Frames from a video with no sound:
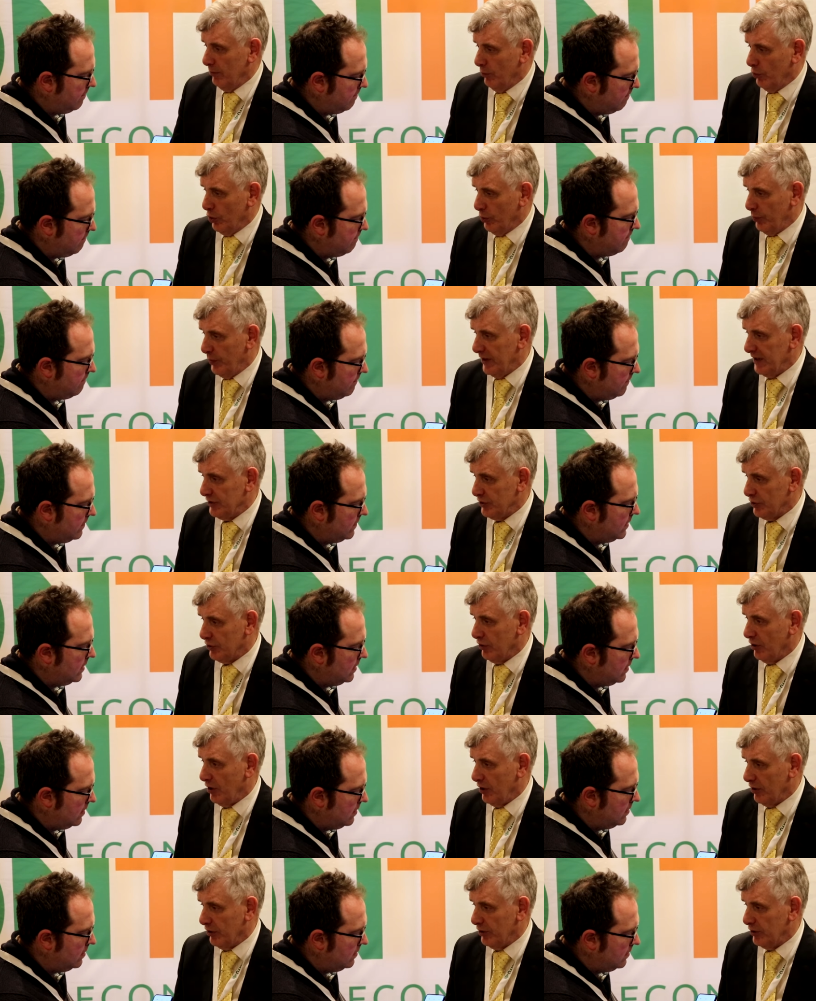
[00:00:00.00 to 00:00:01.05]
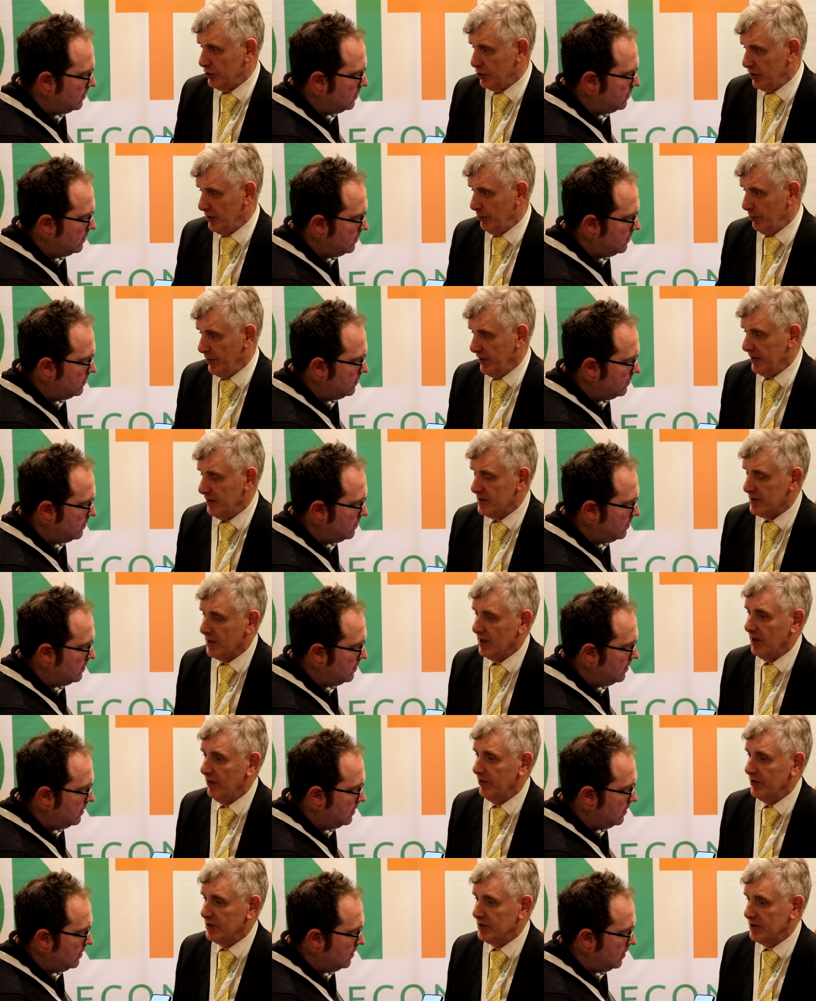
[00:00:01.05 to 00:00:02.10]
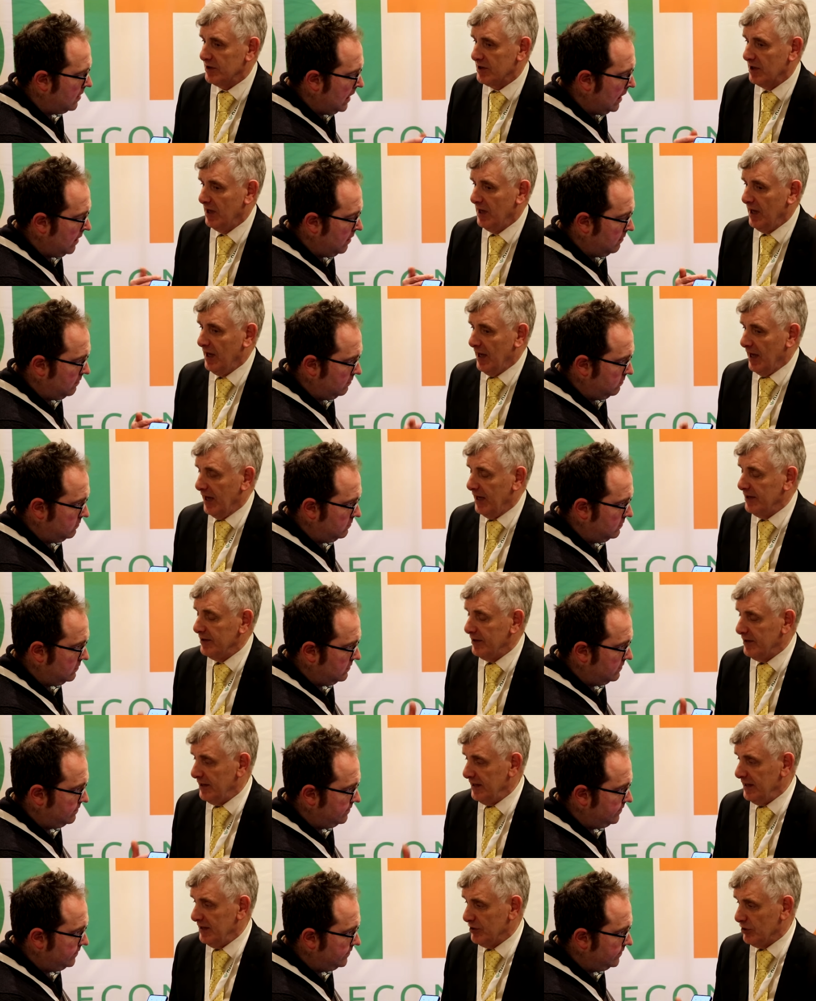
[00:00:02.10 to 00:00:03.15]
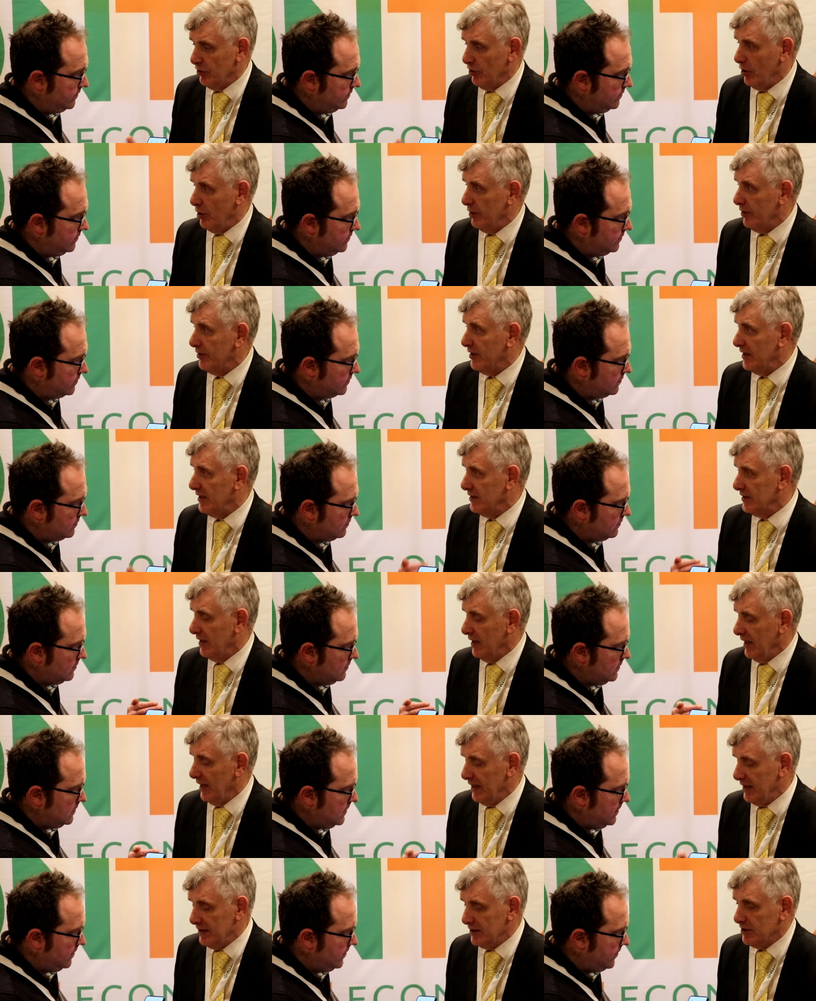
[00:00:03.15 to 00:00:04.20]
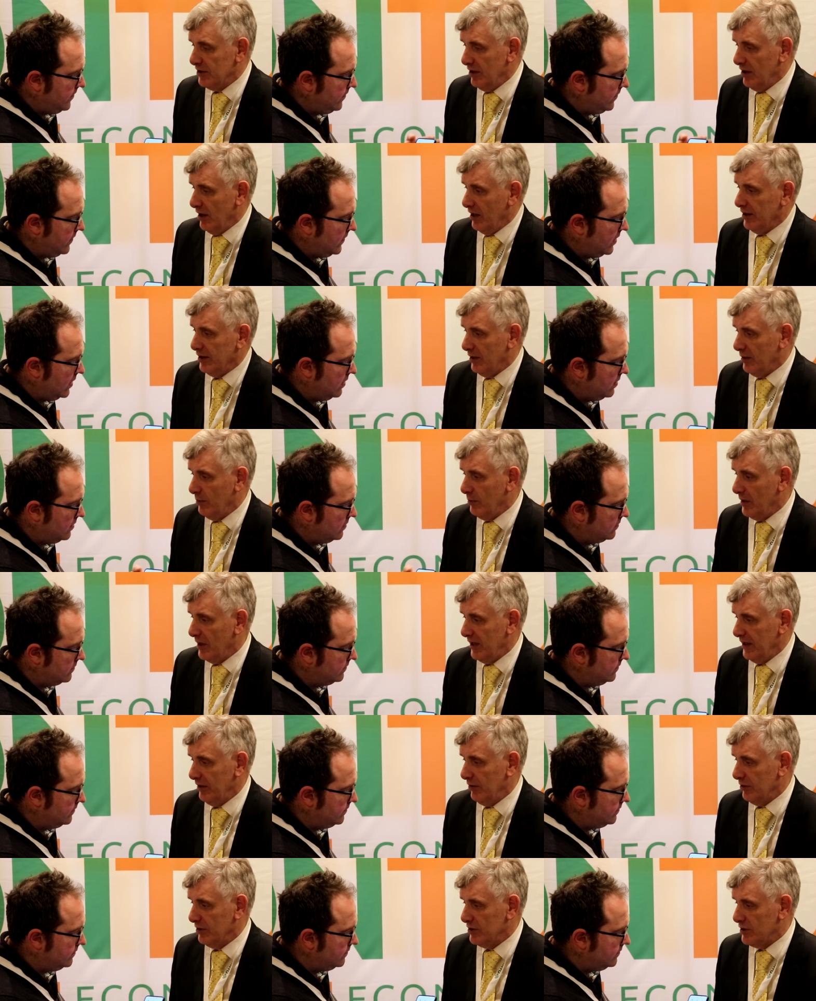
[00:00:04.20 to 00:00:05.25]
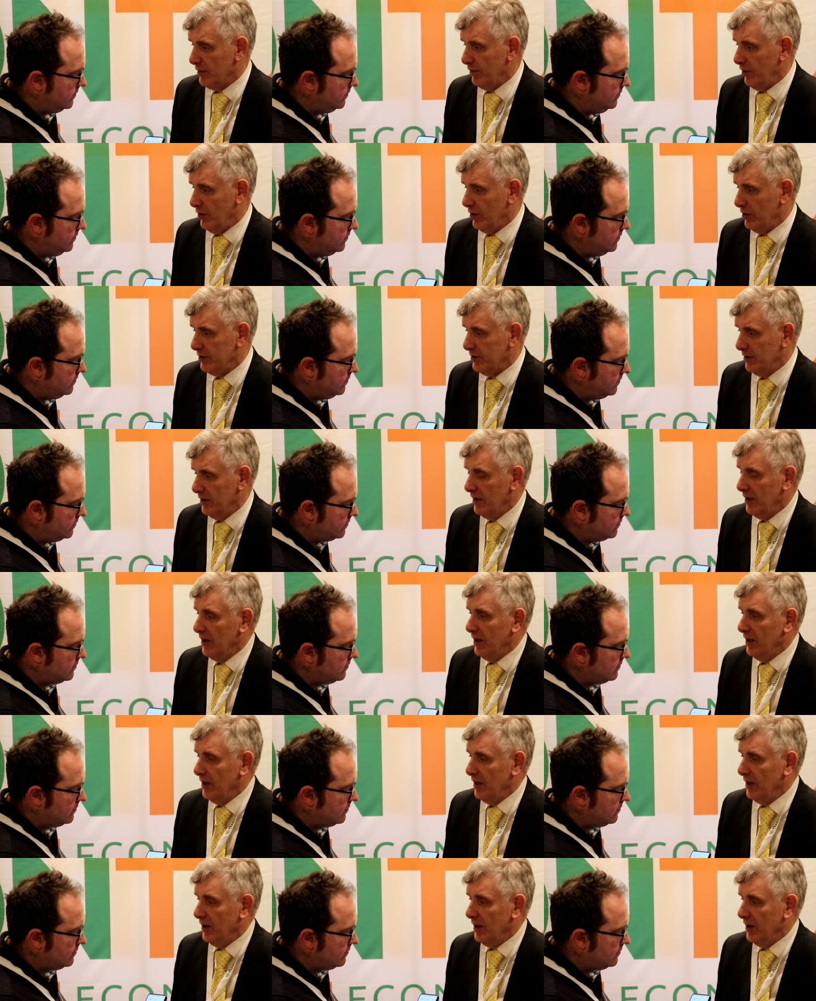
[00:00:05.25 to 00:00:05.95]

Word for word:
Speaker 1: more pressure on our GP services. And these are all the things. It is not the migrants' fault.